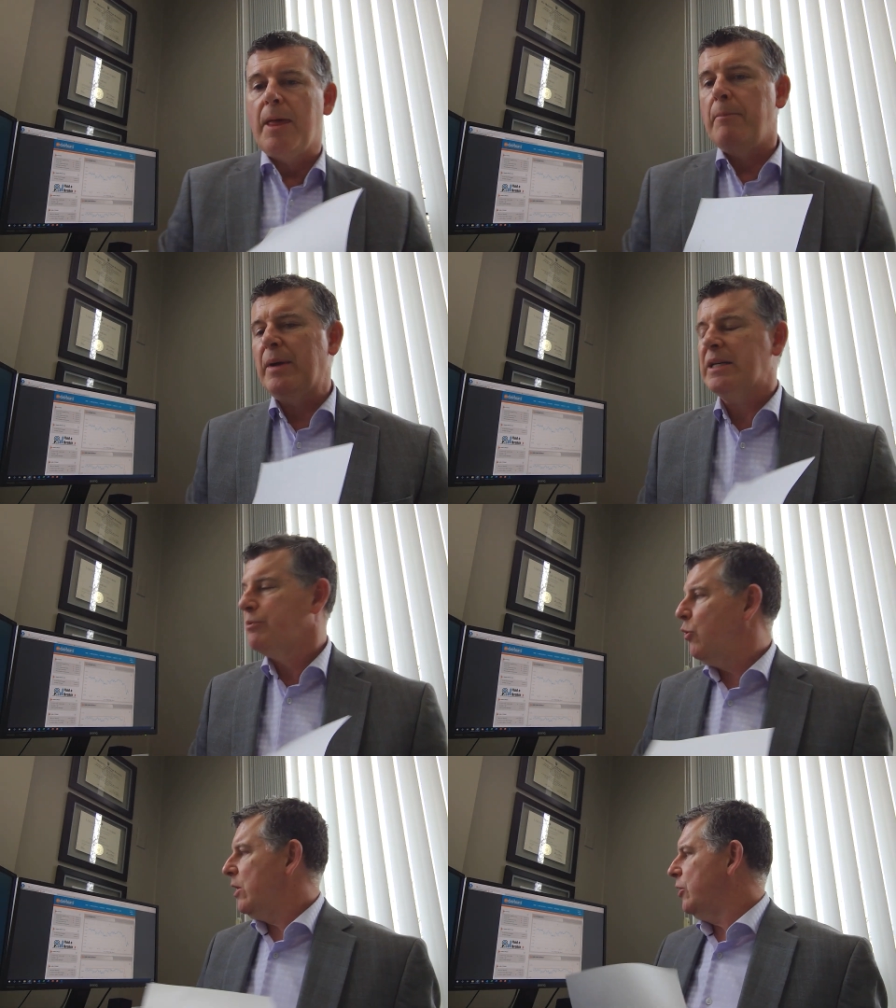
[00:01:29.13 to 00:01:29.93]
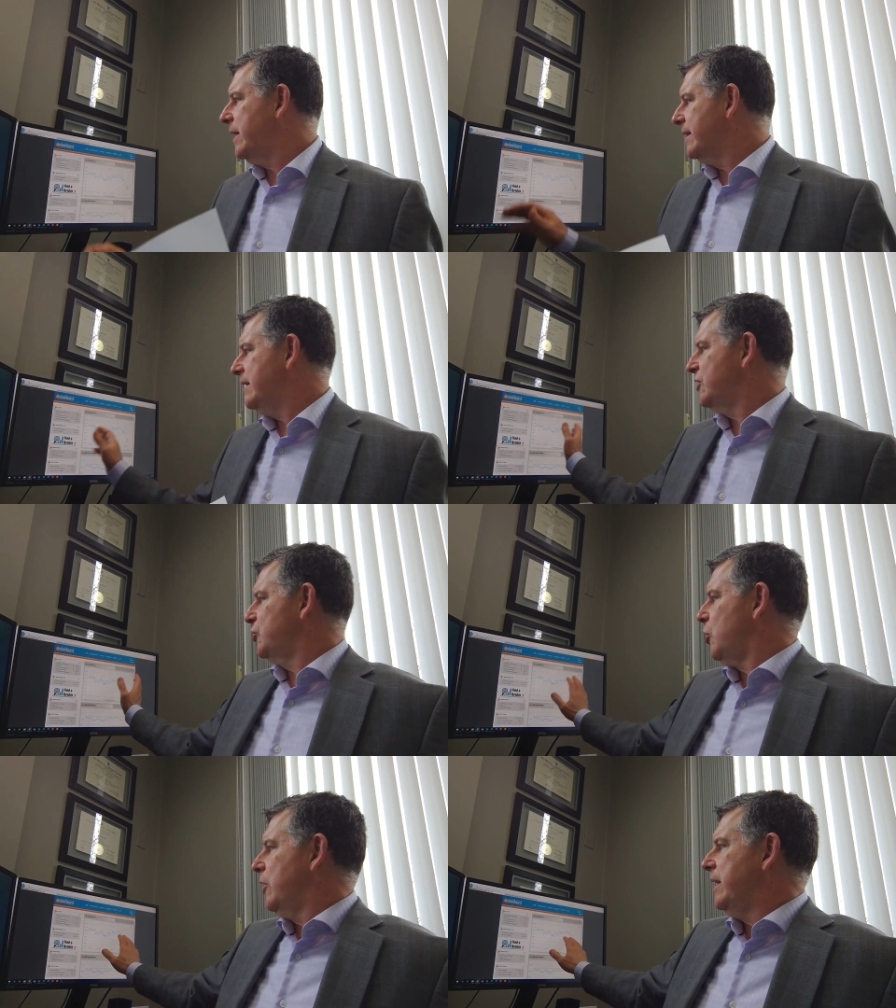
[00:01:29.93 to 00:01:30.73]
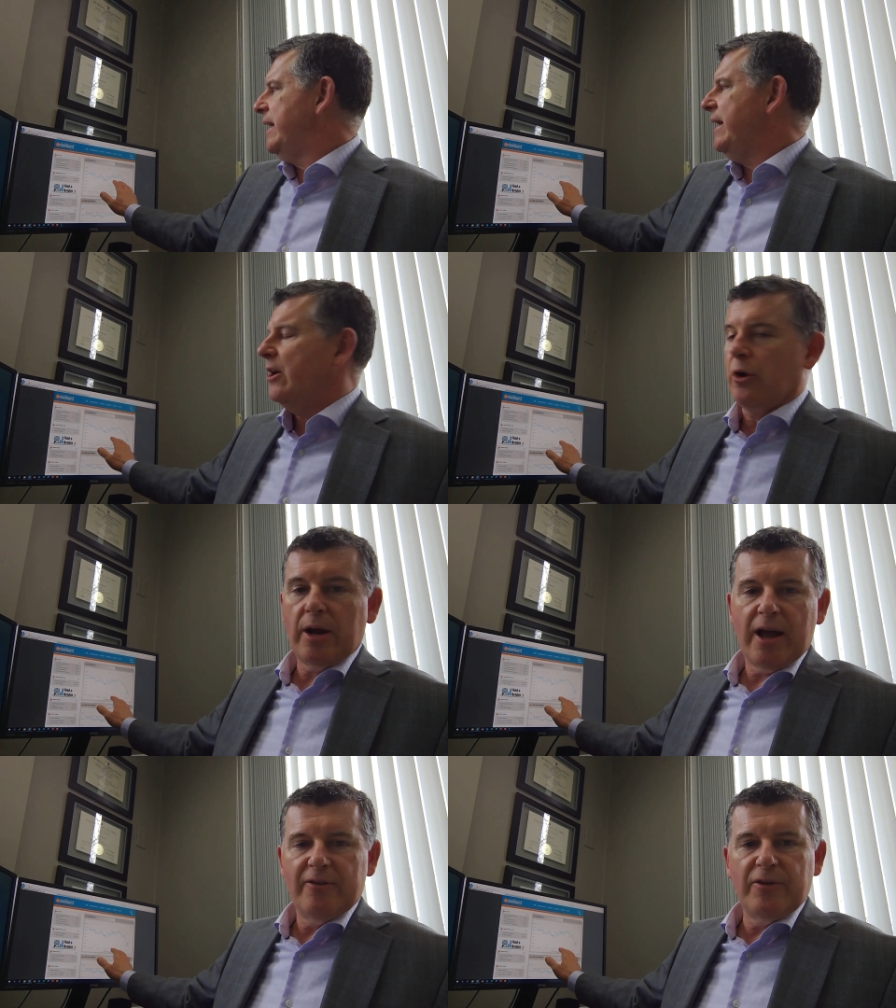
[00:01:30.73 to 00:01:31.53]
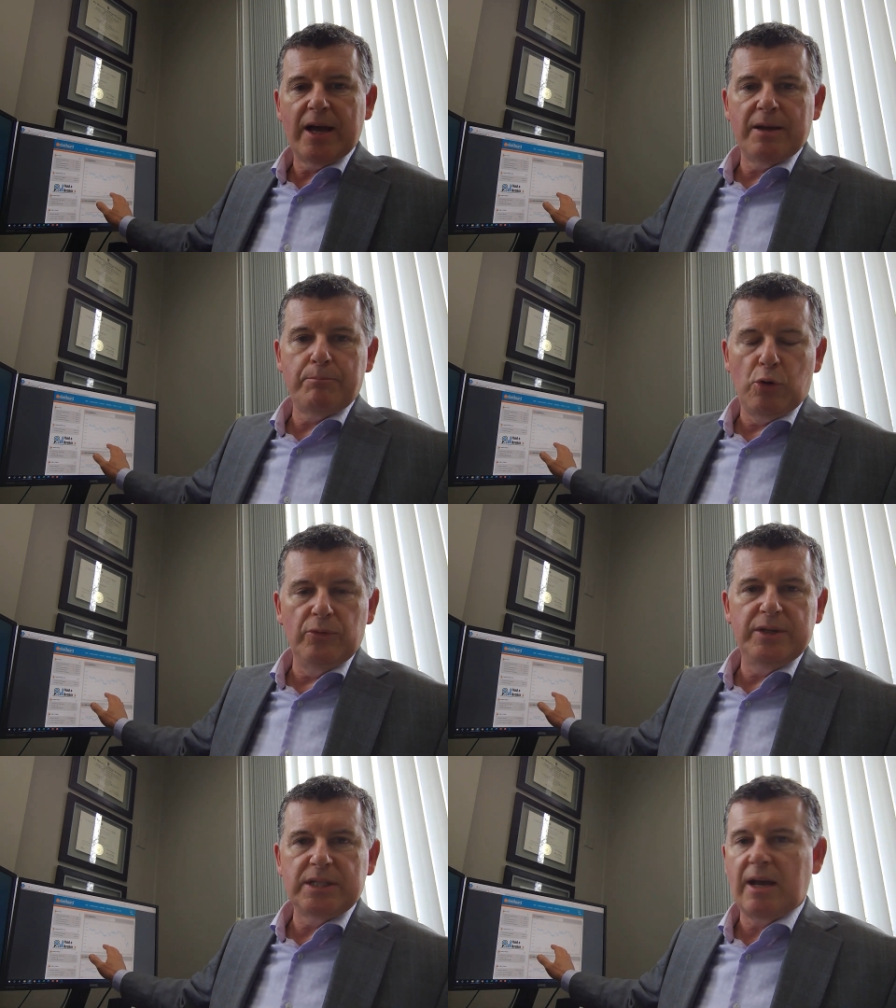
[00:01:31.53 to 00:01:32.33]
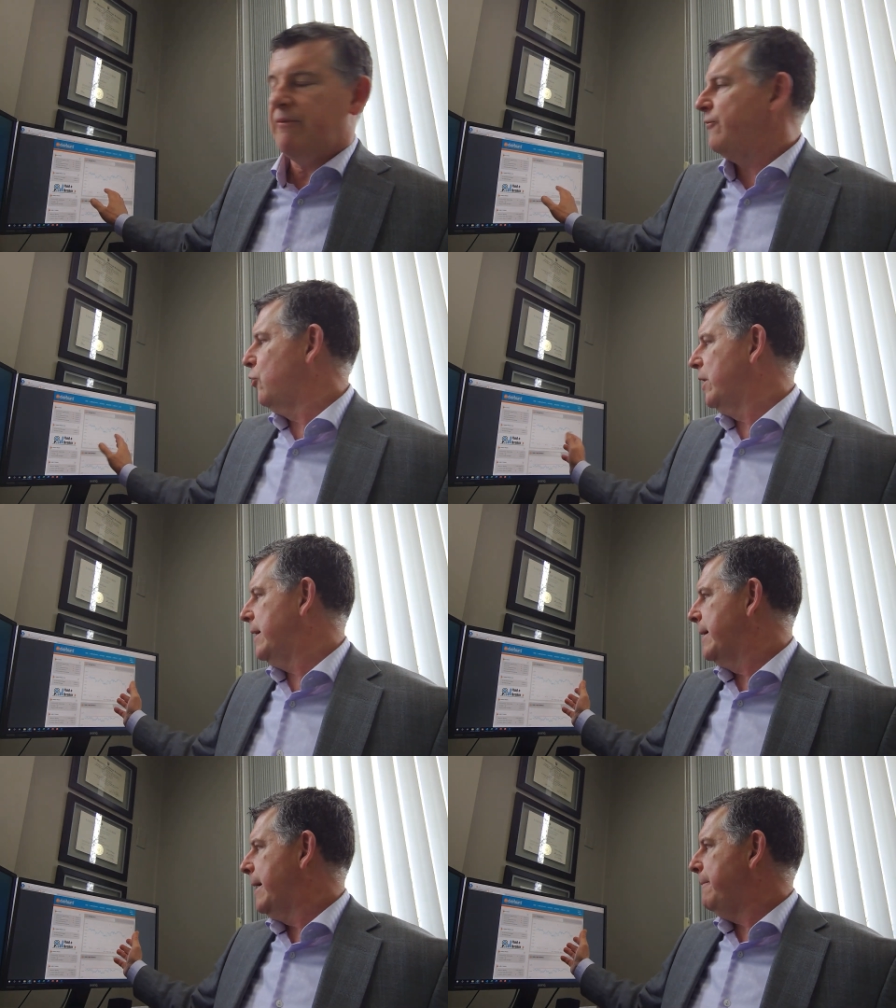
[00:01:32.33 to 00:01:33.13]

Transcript: makes me want to look at this chart here. I've pulled this up for you.